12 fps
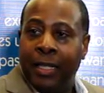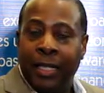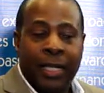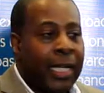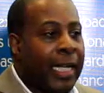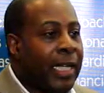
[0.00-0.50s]

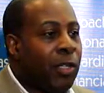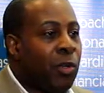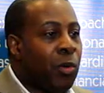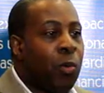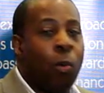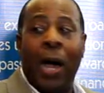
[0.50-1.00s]
He
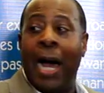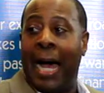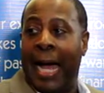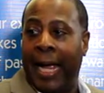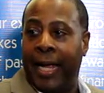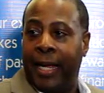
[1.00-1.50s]
knew
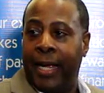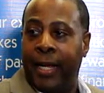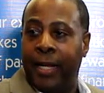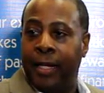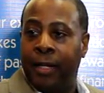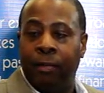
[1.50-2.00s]
why.
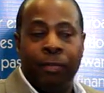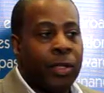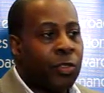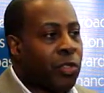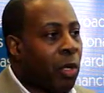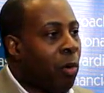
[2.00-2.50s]

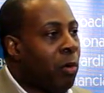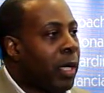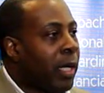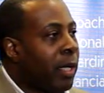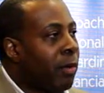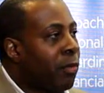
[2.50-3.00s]

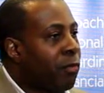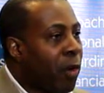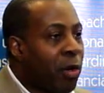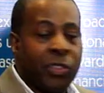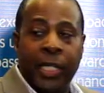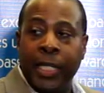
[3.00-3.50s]
So
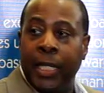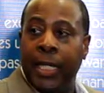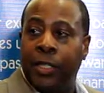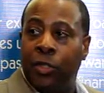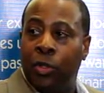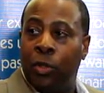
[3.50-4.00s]
first thing you
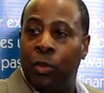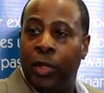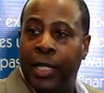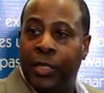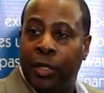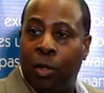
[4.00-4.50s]
need to do
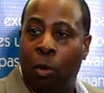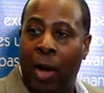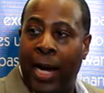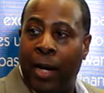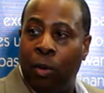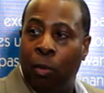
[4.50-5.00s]
is
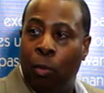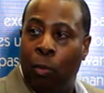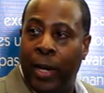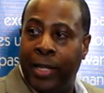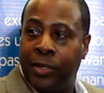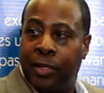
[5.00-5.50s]
acquire
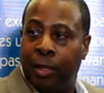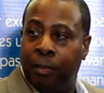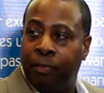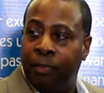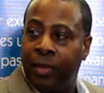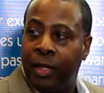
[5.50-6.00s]
wisdom.
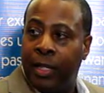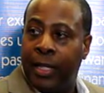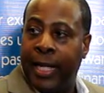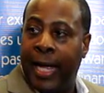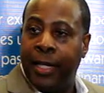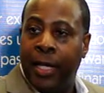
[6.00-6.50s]

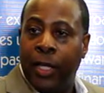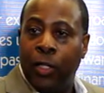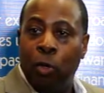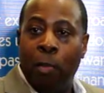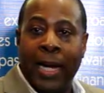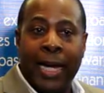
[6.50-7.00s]
Again,
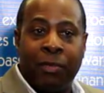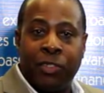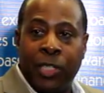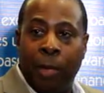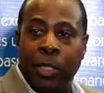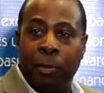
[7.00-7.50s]
you might have
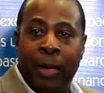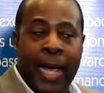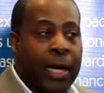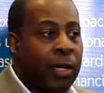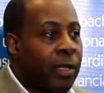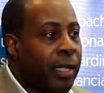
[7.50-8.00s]
subject
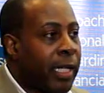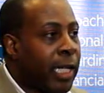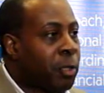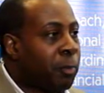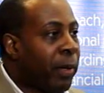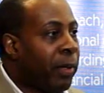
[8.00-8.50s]
matter
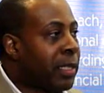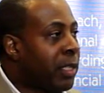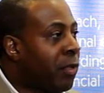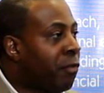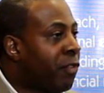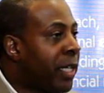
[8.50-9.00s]
experience in
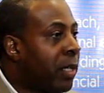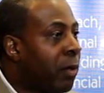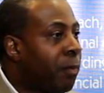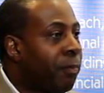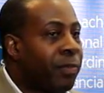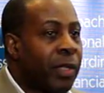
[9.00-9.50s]
your
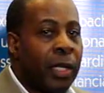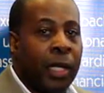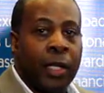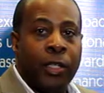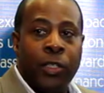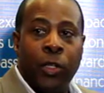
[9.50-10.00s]
field.
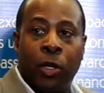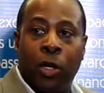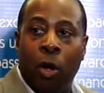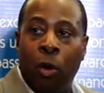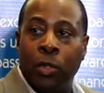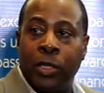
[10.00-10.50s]
Your
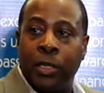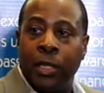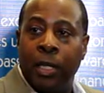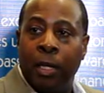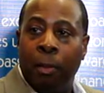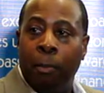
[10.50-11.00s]
coach
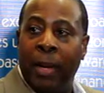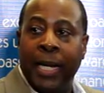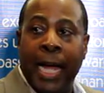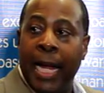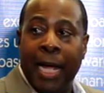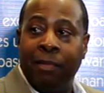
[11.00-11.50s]
may
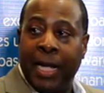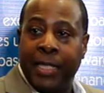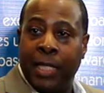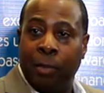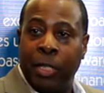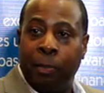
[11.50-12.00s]
not have that
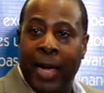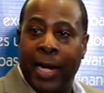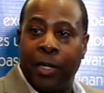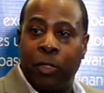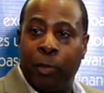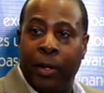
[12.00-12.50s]
subject
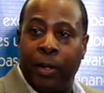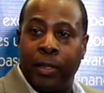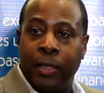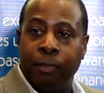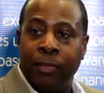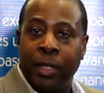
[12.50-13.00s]
matter
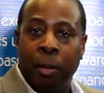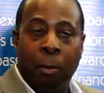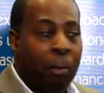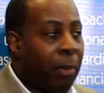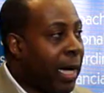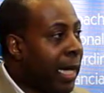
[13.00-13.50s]
experience,
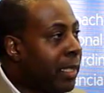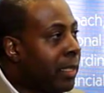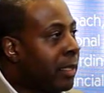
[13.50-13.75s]
but